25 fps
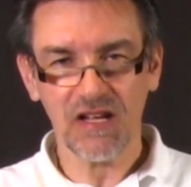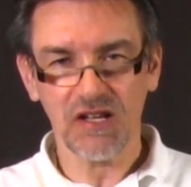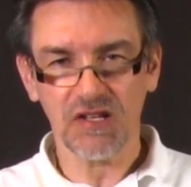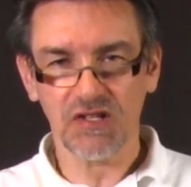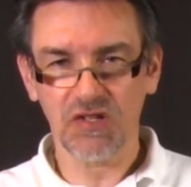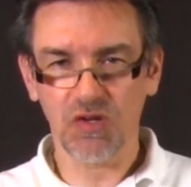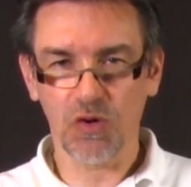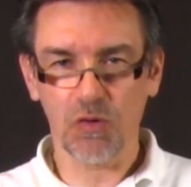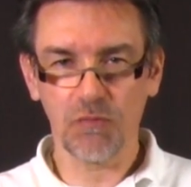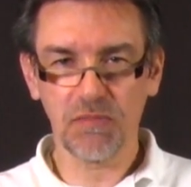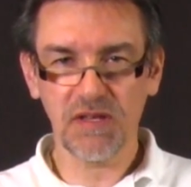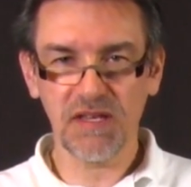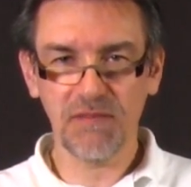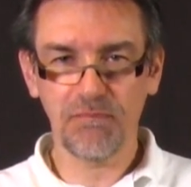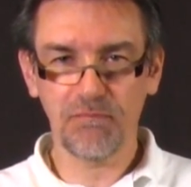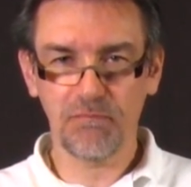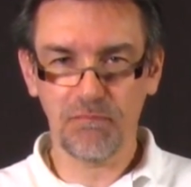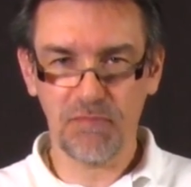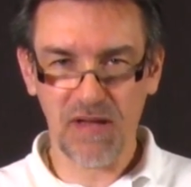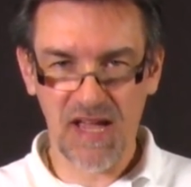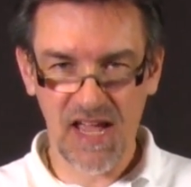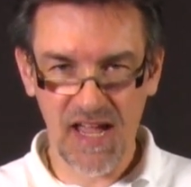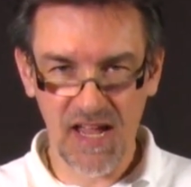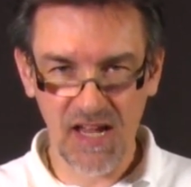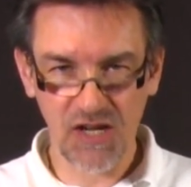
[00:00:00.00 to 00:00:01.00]
So be
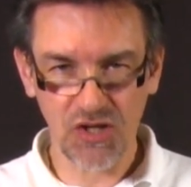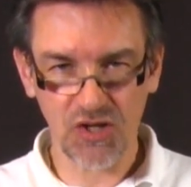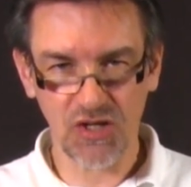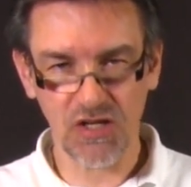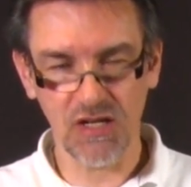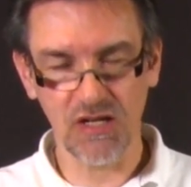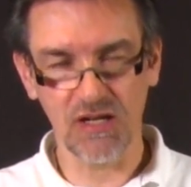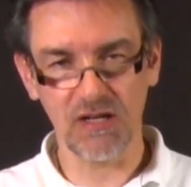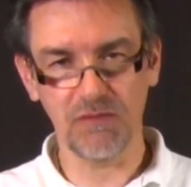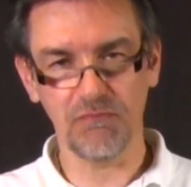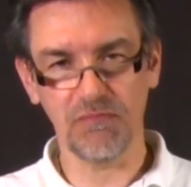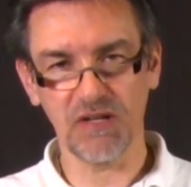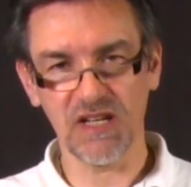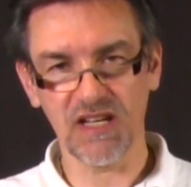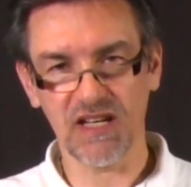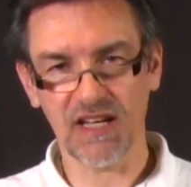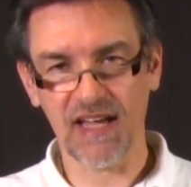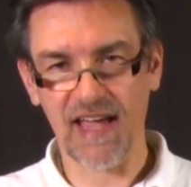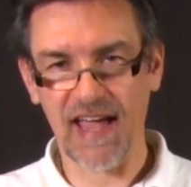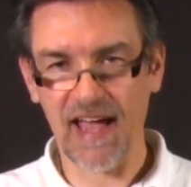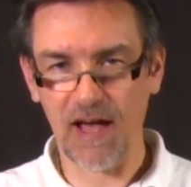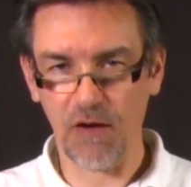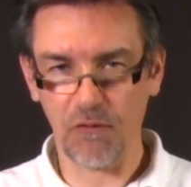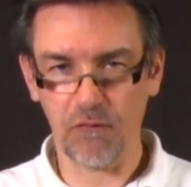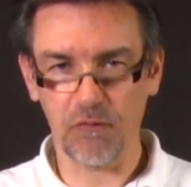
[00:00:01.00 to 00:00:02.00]
patient, be
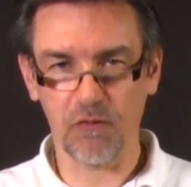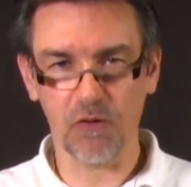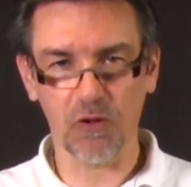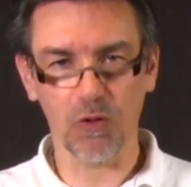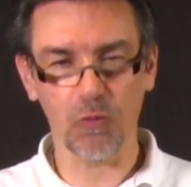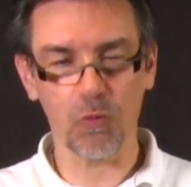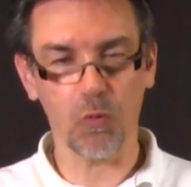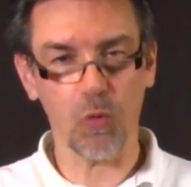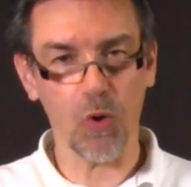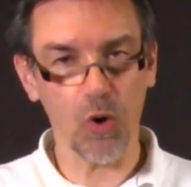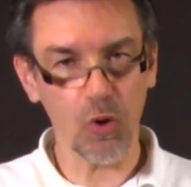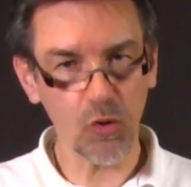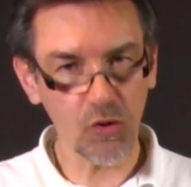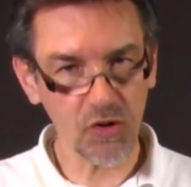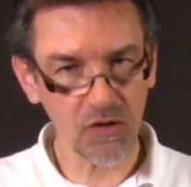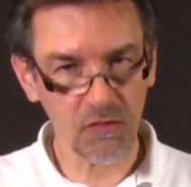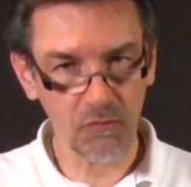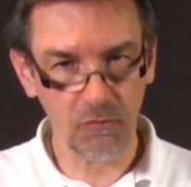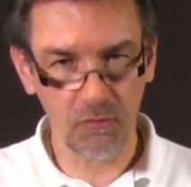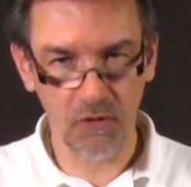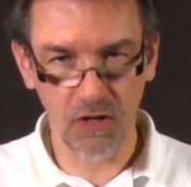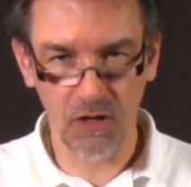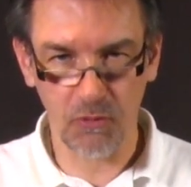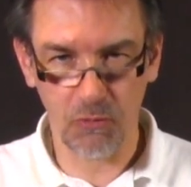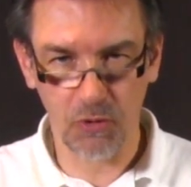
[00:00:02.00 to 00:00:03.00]
careful,
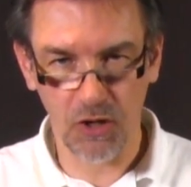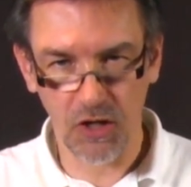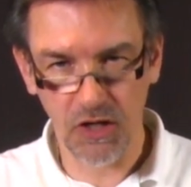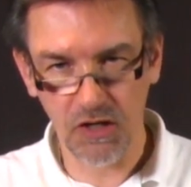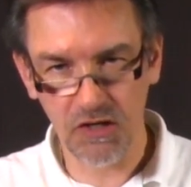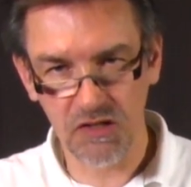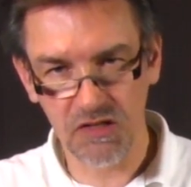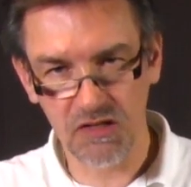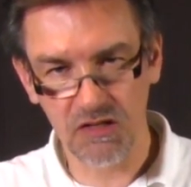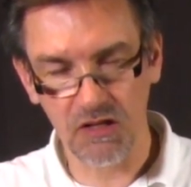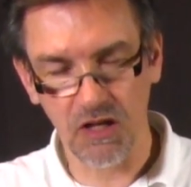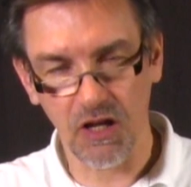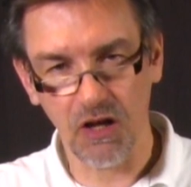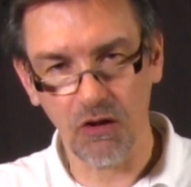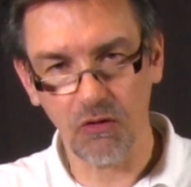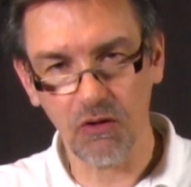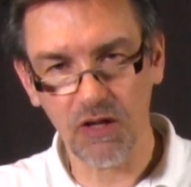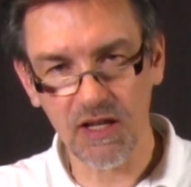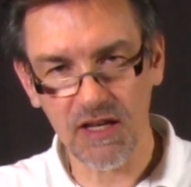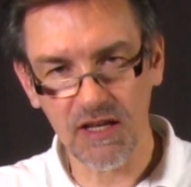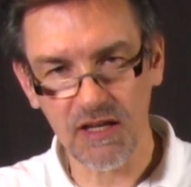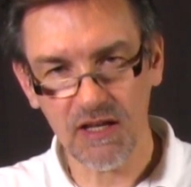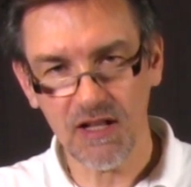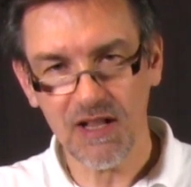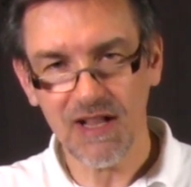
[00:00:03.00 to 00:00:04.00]
work
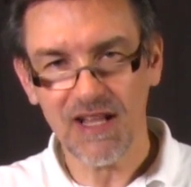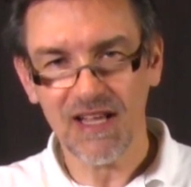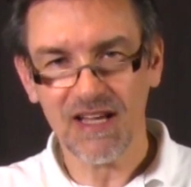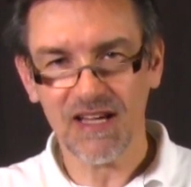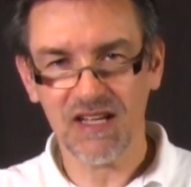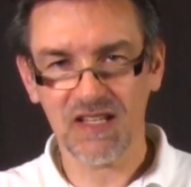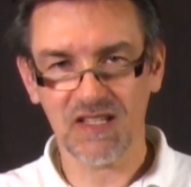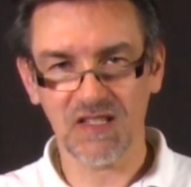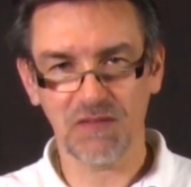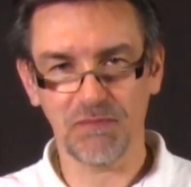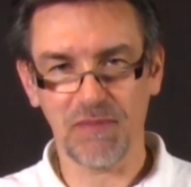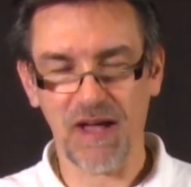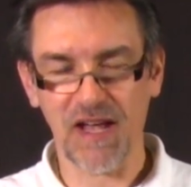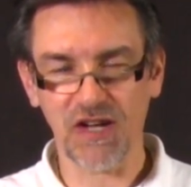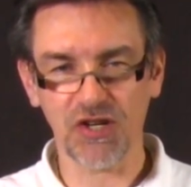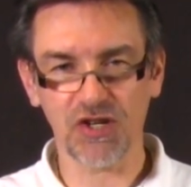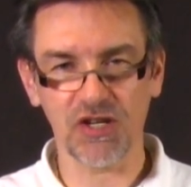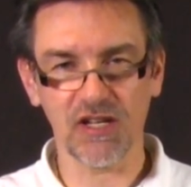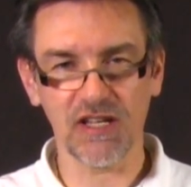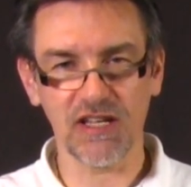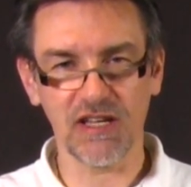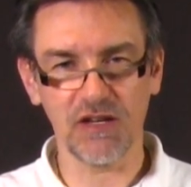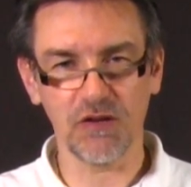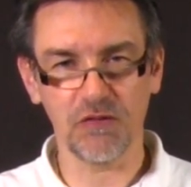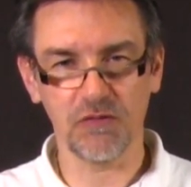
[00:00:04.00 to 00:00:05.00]
slowly,
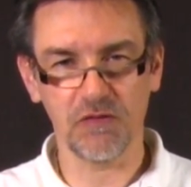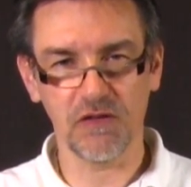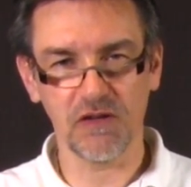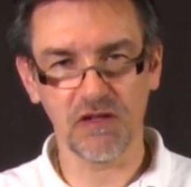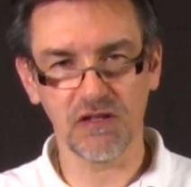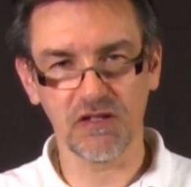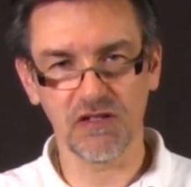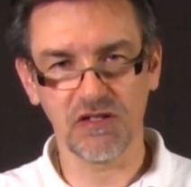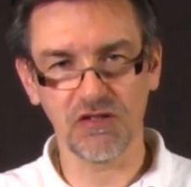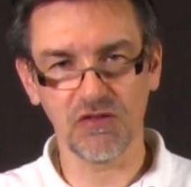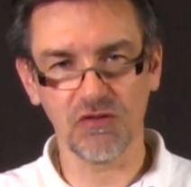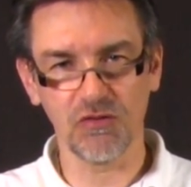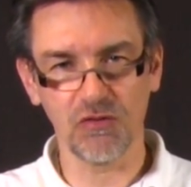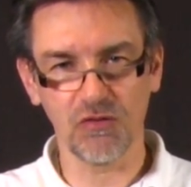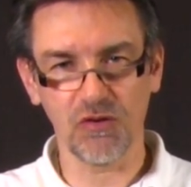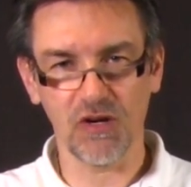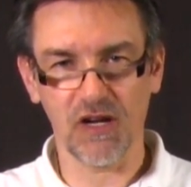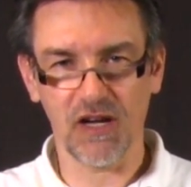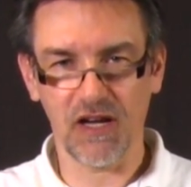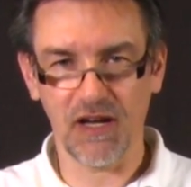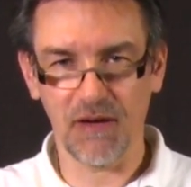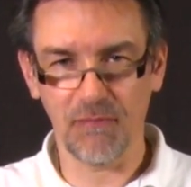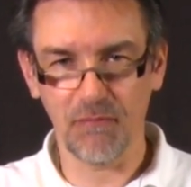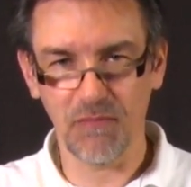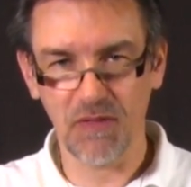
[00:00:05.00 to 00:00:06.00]
especially if you
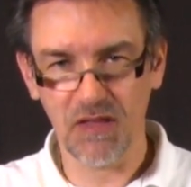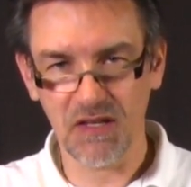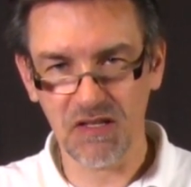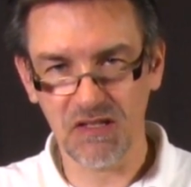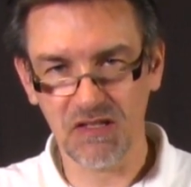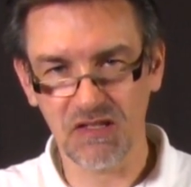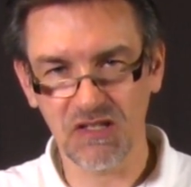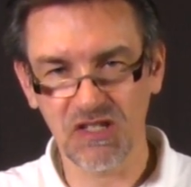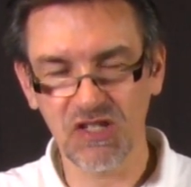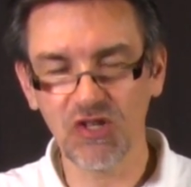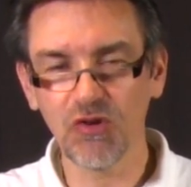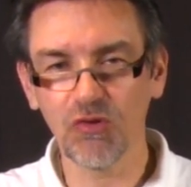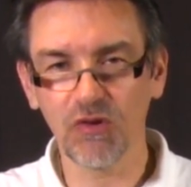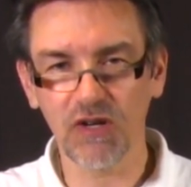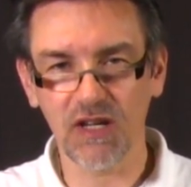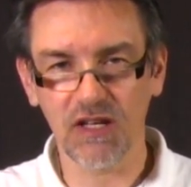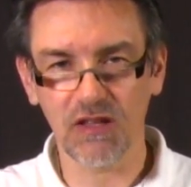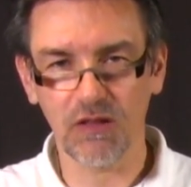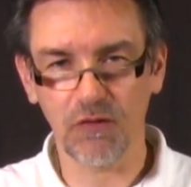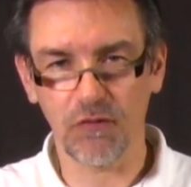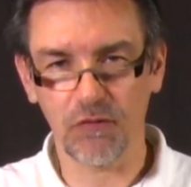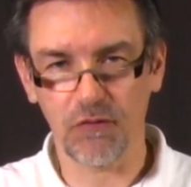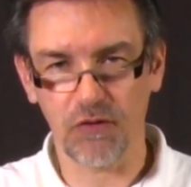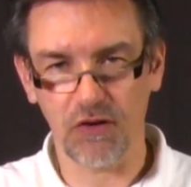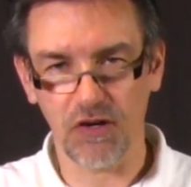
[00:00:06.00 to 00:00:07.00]
do this tuning
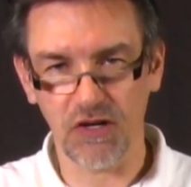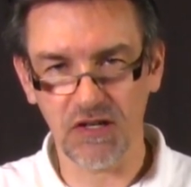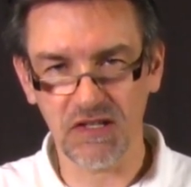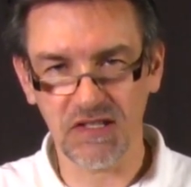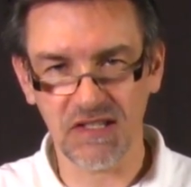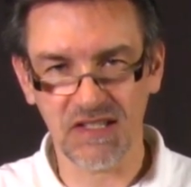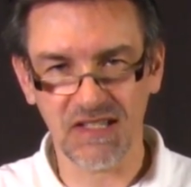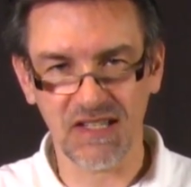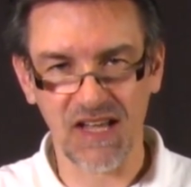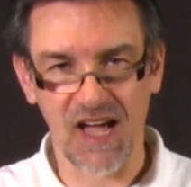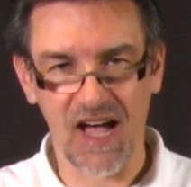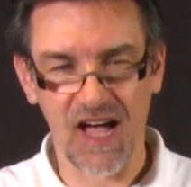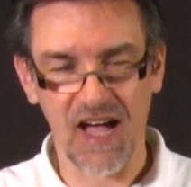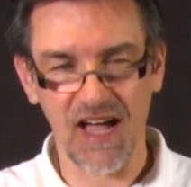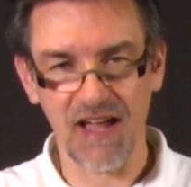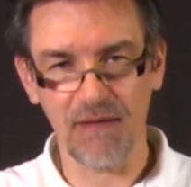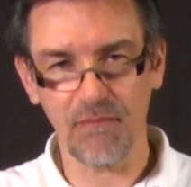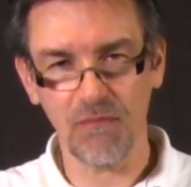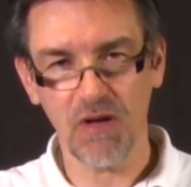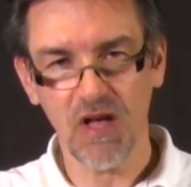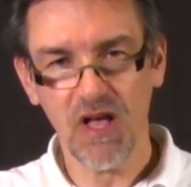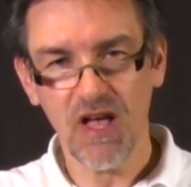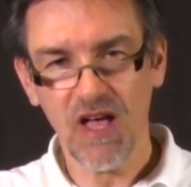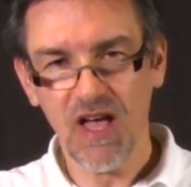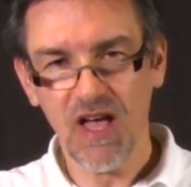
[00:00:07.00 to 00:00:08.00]
the first time